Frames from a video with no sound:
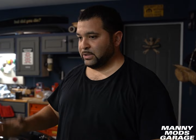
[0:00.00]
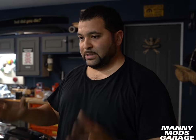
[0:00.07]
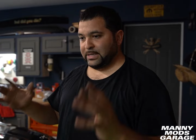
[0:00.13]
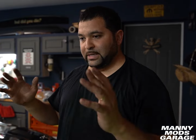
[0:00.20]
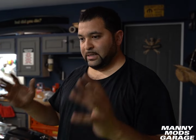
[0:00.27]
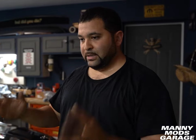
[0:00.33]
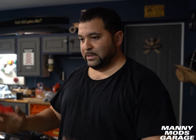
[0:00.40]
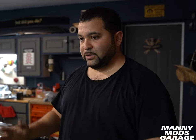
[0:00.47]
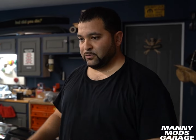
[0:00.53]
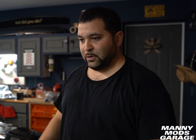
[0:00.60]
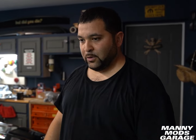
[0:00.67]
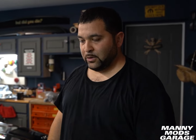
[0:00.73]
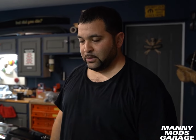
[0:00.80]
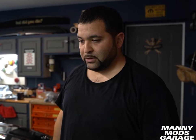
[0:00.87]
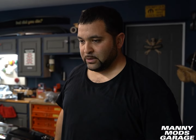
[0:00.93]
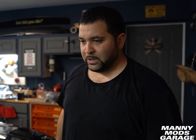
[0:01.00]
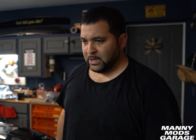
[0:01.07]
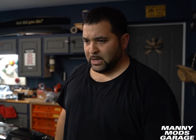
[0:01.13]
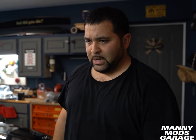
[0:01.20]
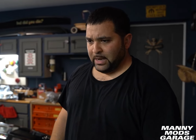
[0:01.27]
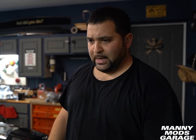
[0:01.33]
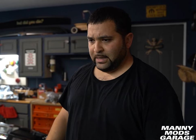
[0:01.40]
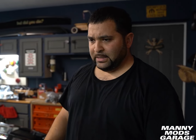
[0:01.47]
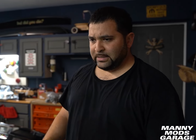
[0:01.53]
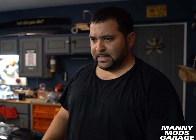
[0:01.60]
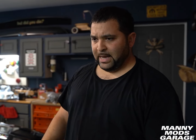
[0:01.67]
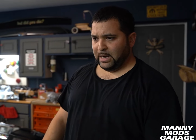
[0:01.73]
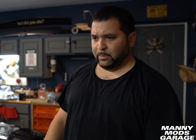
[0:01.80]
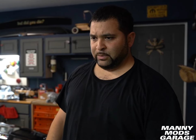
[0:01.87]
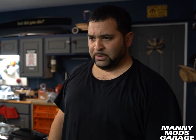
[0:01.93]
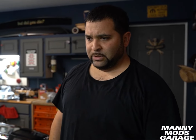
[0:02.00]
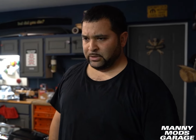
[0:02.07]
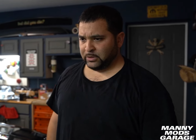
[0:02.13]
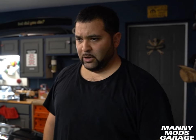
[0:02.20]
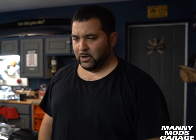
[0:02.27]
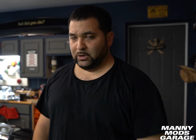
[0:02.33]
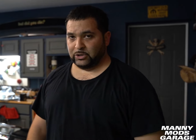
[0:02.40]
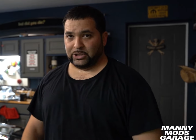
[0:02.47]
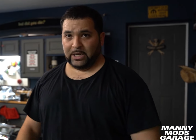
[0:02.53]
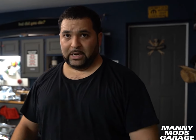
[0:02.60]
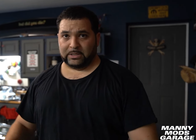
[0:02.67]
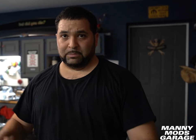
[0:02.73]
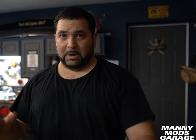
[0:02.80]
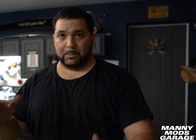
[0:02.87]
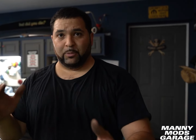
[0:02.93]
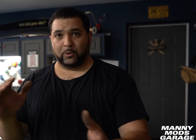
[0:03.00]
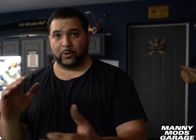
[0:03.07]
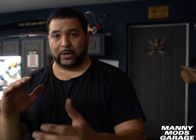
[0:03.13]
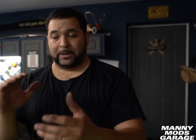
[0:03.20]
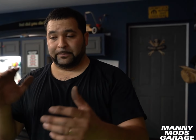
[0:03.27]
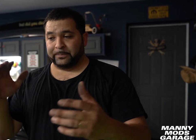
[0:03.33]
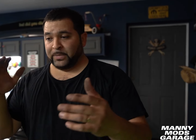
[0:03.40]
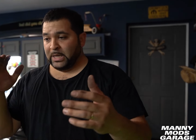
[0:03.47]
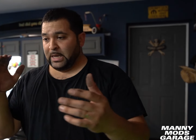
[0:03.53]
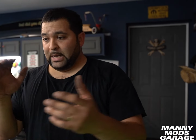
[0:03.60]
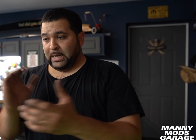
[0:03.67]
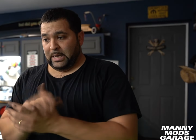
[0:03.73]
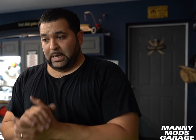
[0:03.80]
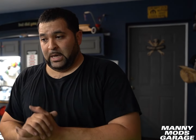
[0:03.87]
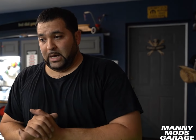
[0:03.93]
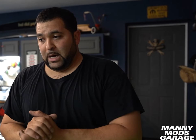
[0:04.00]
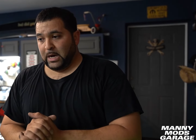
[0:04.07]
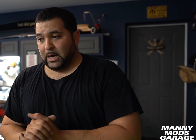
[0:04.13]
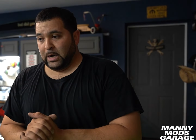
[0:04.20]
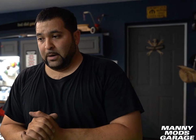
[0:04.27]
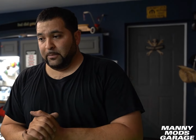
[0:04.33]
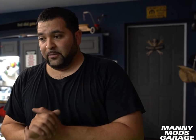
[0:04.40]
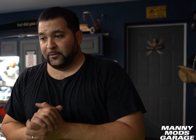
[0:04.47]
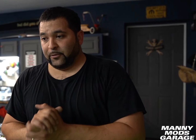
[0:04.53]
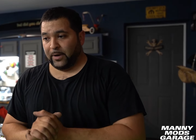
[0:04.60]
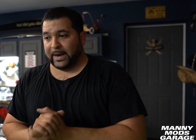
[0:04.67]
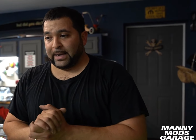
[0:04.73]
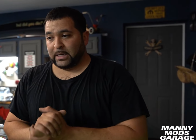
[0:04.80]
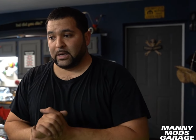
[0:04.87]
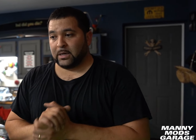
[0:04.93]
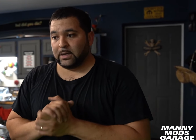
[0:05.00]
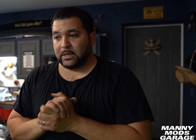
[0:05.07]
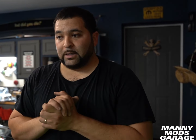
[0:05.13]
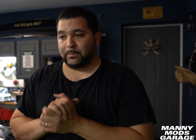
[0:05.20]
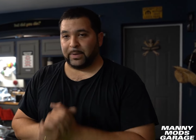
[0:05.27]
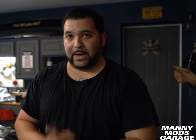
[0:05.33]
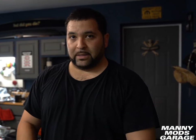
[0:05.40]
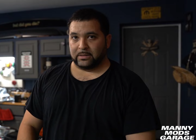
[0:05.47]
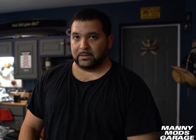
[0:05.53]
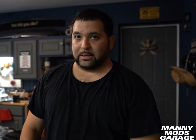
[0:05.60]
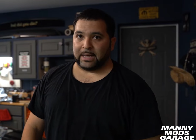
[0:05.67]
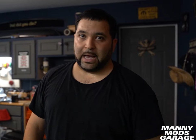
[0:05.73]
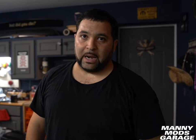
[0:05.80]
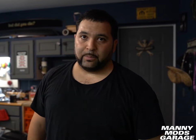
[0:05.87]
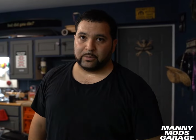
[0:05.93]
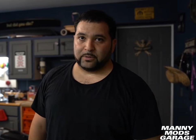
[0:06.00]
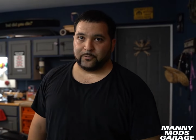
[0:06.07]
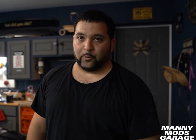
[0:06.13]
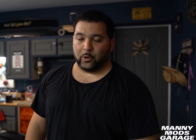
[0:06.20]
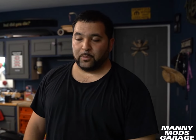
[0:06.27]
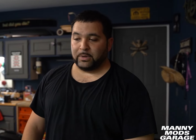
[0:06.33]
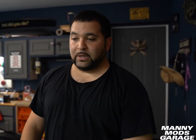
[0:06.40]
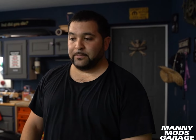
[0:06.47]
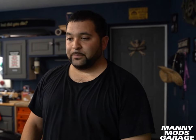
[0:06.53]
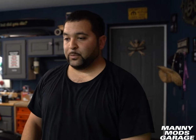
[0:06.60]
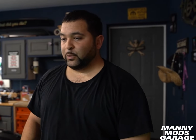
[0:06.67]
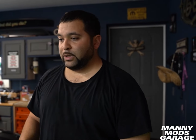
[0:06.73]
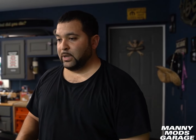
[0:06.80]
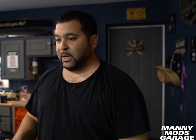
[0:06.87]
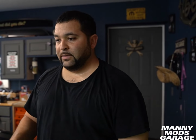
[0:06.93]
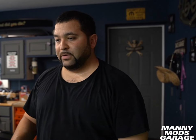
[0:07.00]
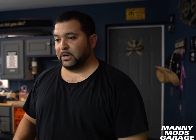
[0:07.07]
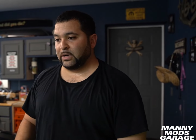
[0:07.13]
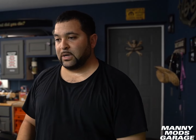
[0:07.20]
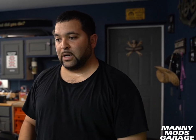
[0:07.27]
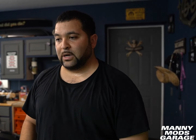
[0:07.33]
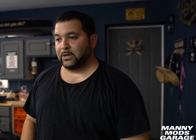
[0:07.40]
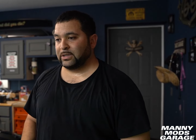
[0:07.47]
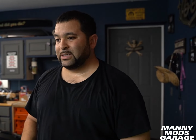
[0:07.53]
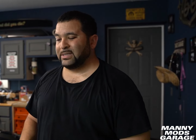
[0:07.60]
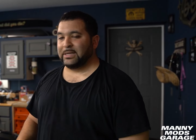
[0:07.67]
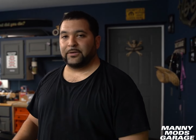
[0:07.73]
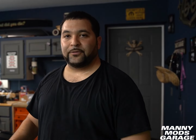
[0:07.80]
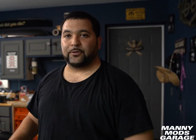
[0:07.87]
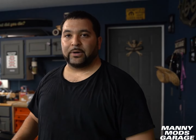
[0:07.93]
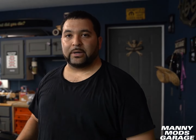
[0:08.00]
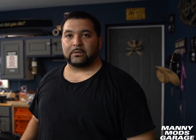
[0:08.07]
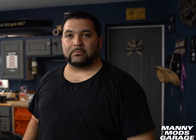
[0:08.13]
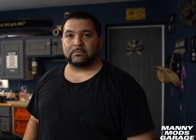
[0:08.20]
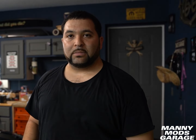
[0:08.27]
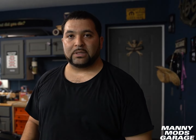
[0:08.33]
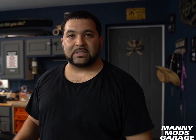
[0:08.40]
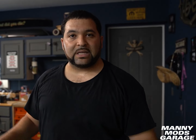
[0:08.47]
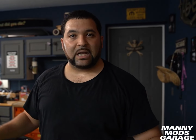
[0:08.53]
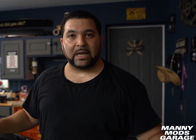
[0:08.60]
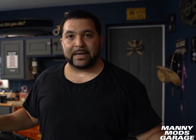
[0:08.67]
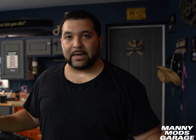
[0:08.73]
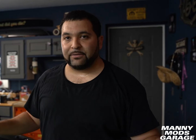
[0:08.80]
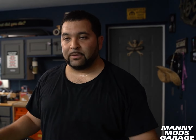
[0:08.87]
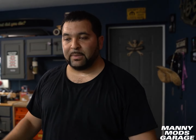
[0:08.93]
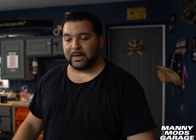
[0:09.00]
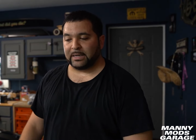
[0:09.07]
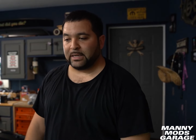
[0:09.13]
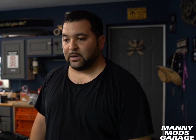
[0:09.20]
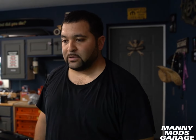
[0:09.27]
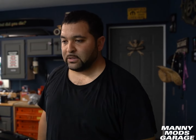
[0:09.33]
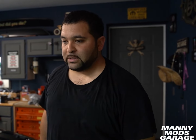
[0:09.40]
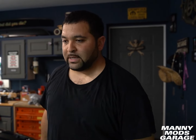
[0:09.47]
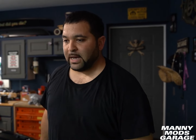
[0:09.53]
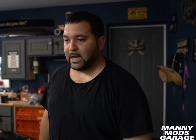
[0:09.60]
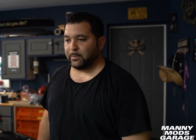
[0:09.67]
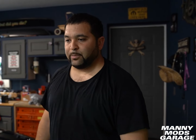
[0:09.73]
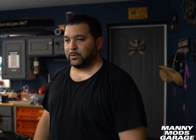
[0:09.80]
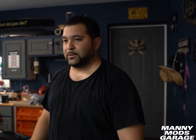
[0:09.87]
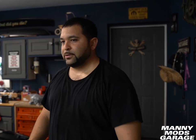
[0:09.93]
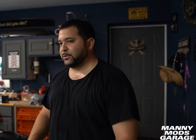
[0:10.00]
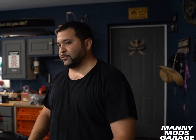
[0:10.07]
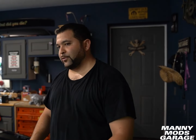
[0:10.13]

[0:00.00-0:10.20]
Just getting these rotors and these calipers installed. Shout out to my boy Frank. He painted the calipers for me. We loving the color. It's different. It's not like everybody else's calipers.